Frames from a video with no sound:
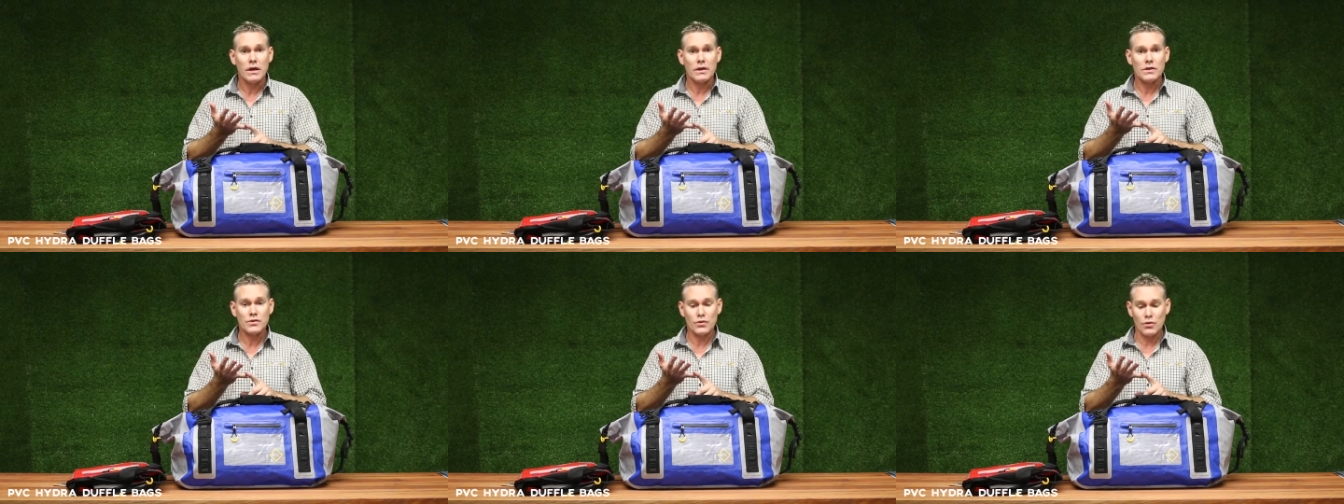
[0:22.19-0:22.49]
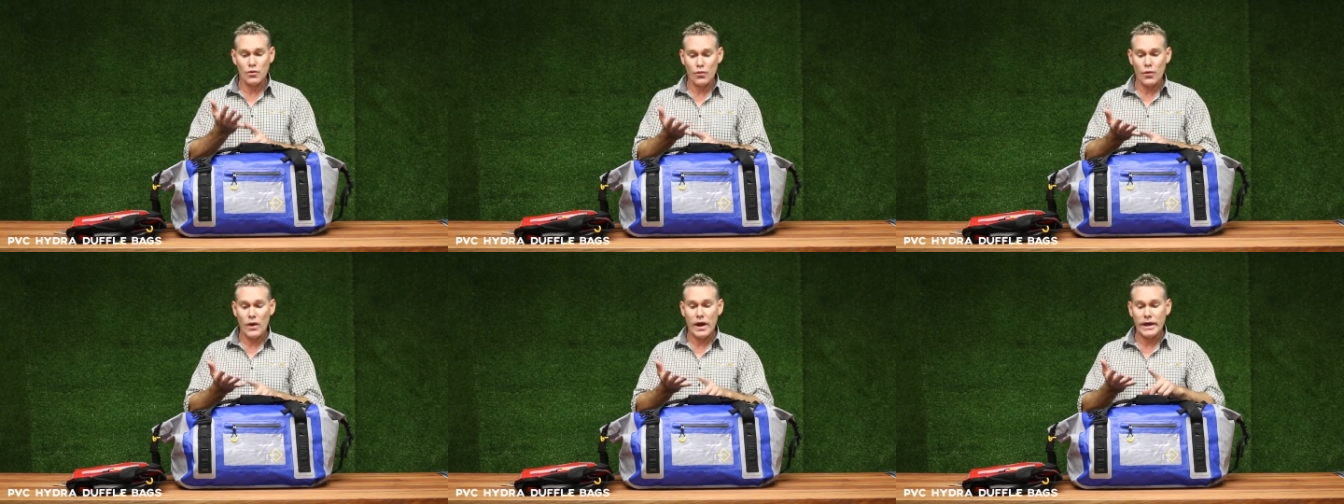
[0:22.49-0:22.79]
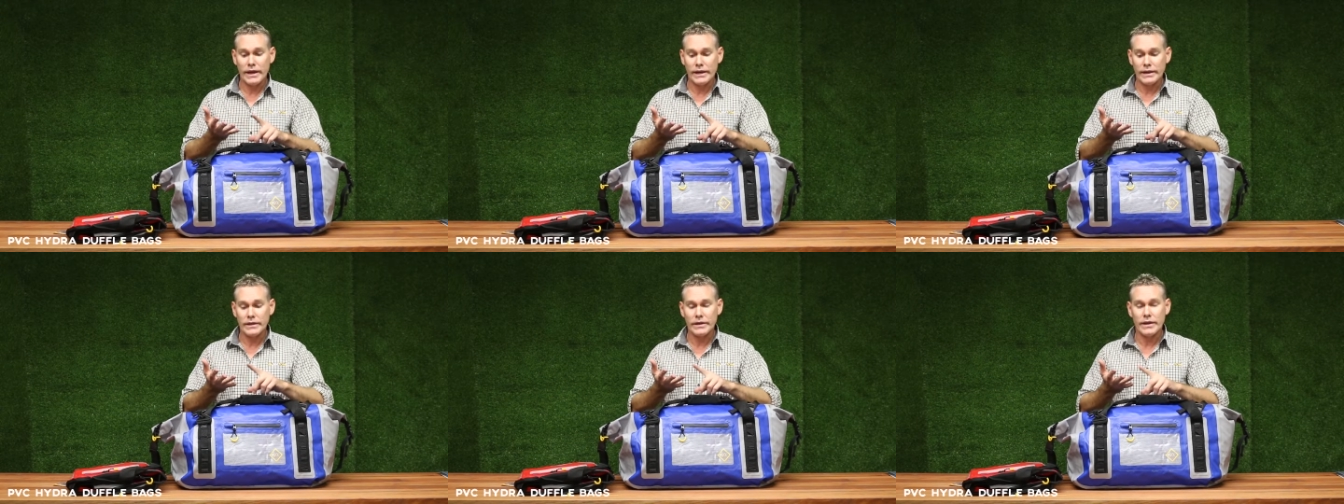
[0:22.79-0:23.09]
sort of
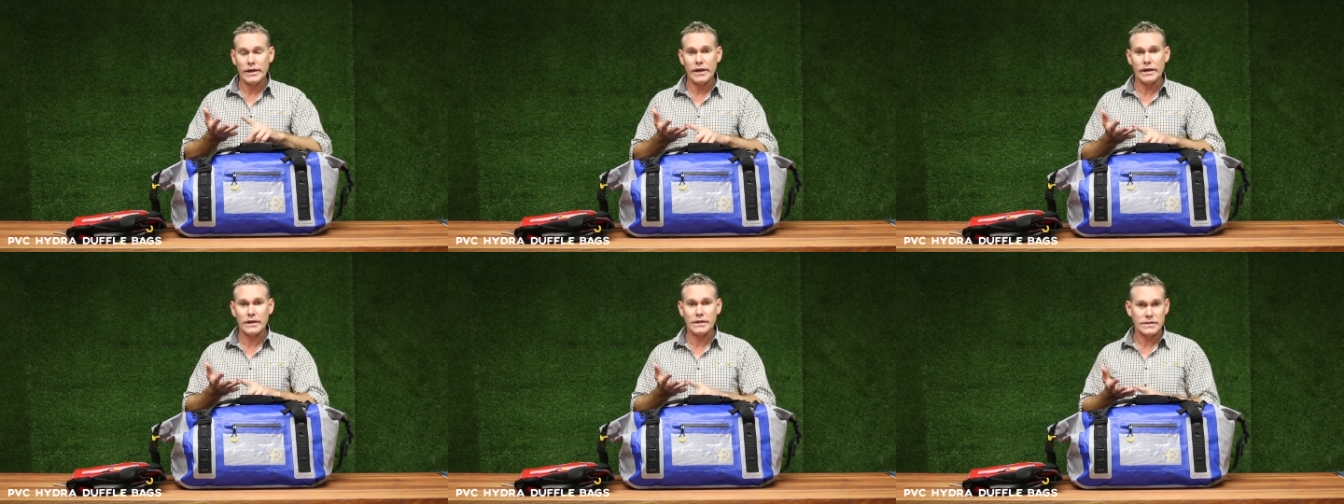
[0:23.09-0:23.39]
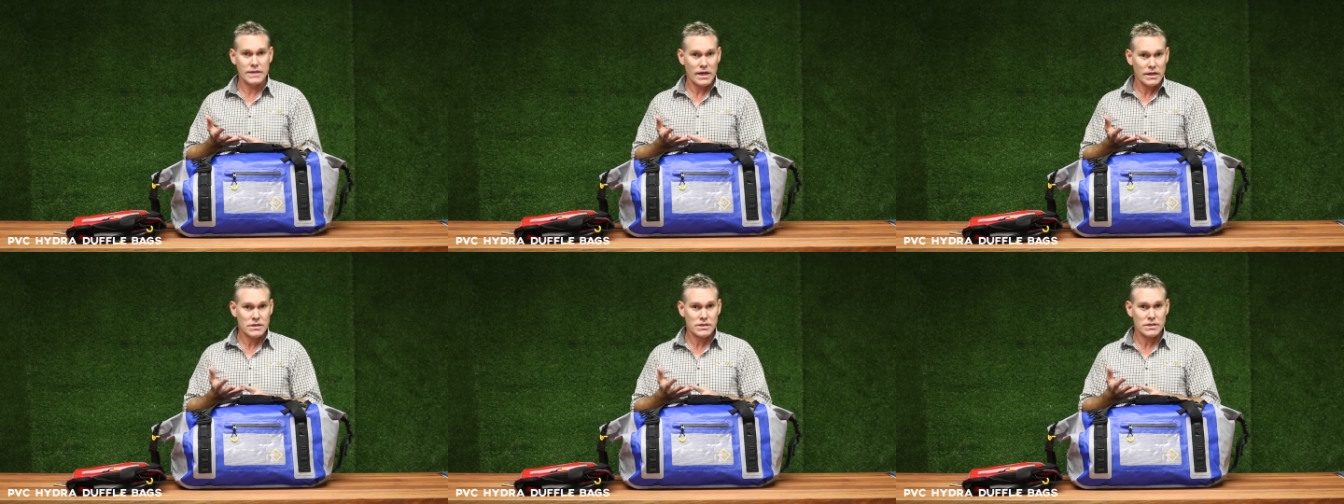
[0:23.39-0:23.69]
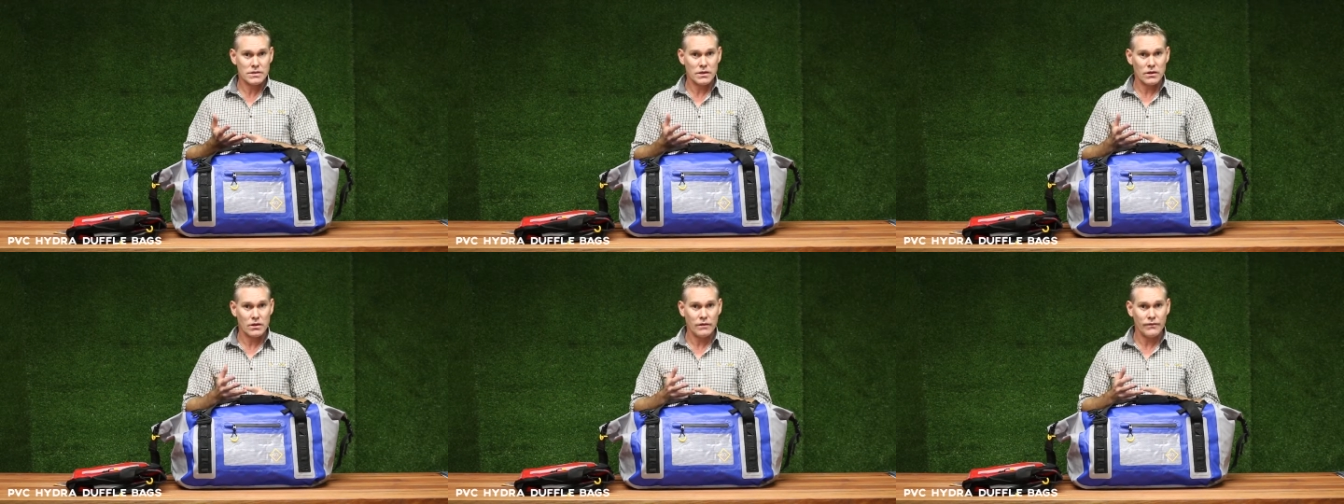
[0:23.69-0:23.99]
rain and
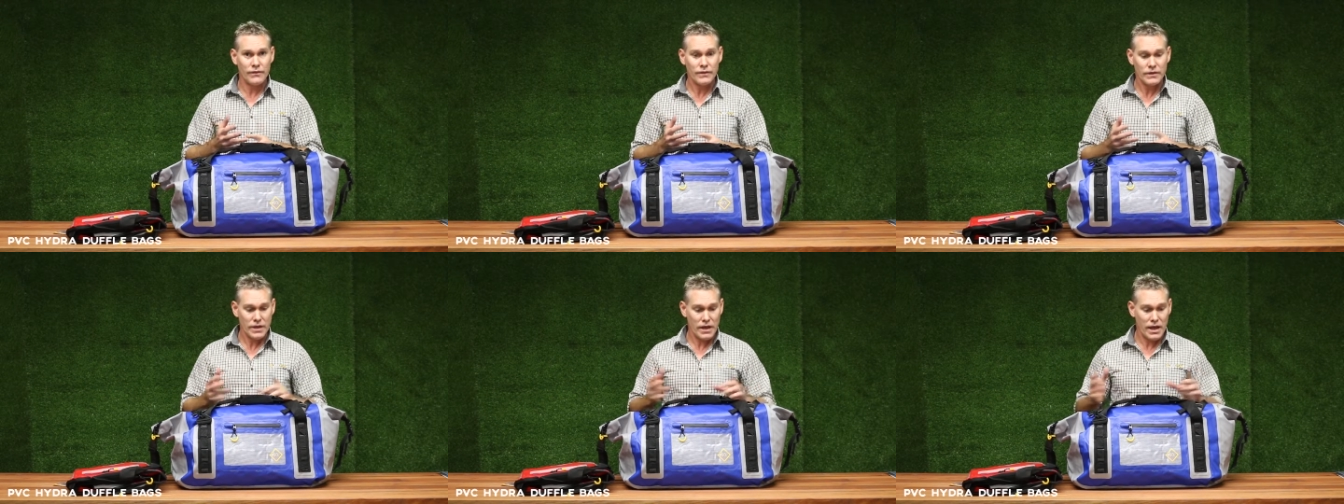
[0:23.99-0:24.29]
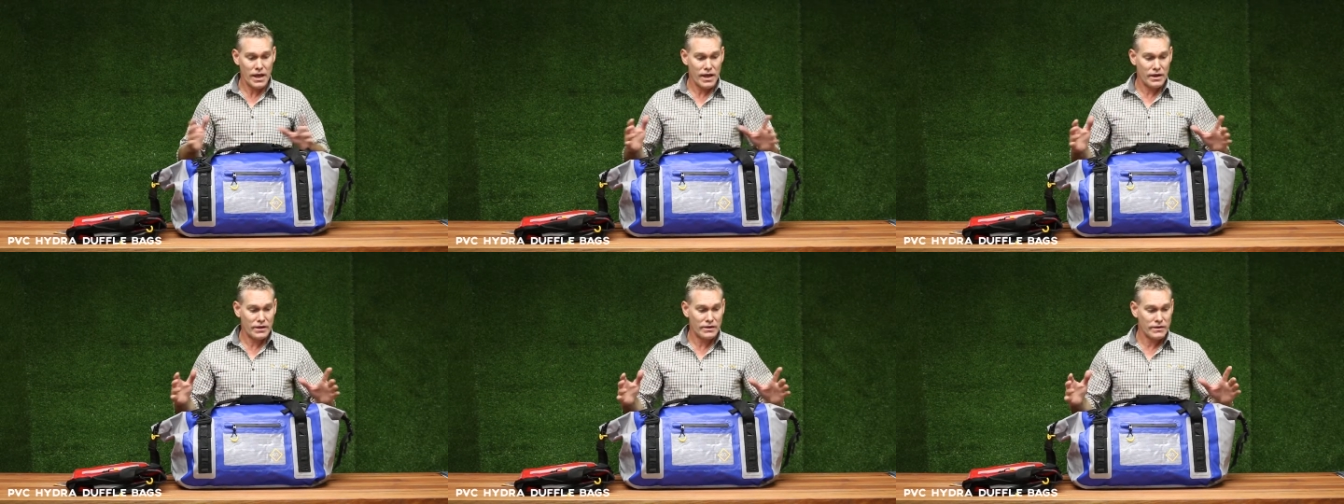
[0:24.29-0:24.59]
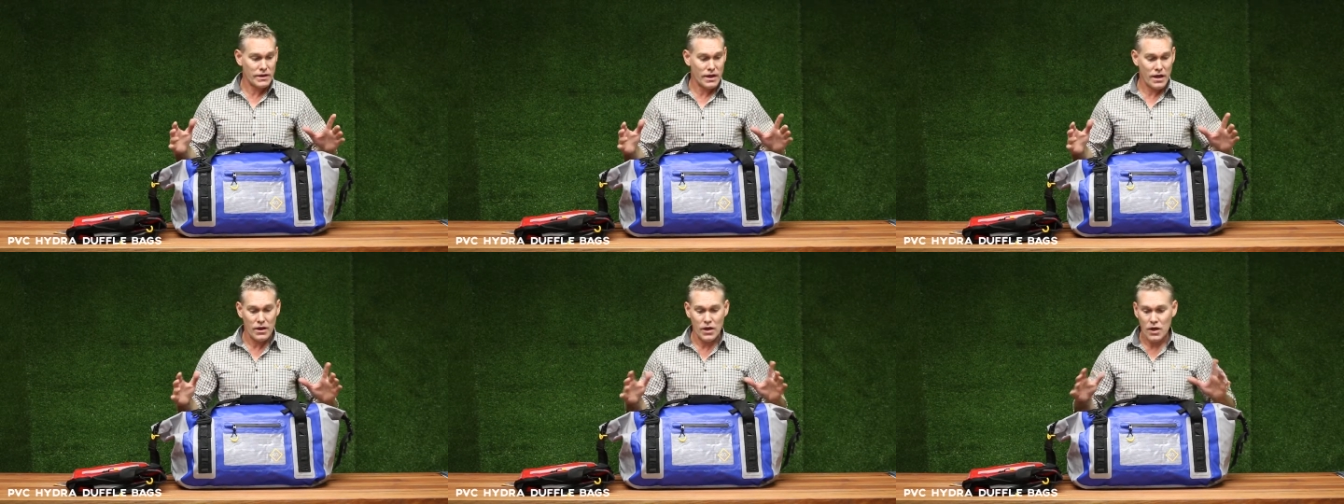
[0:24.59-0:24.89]
dust off it
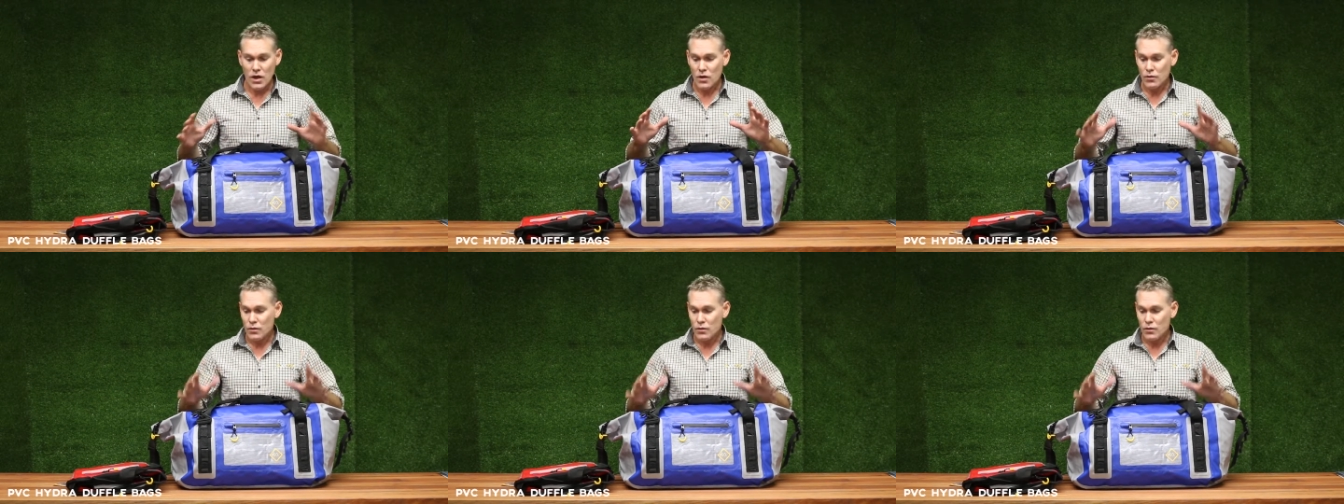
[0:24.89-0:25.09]
and uh,